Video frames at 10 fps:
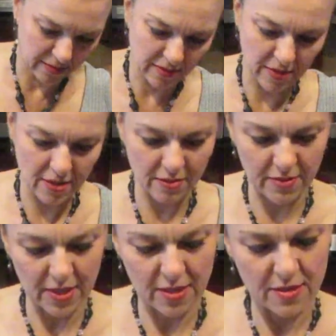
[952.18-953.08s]
There
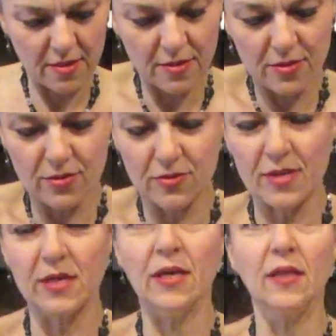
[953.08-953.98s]
we go,
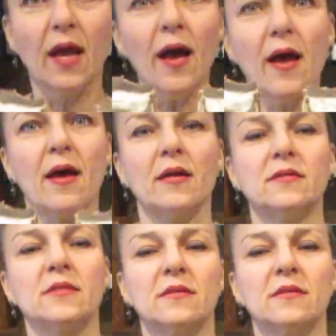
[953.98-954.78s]
look at that.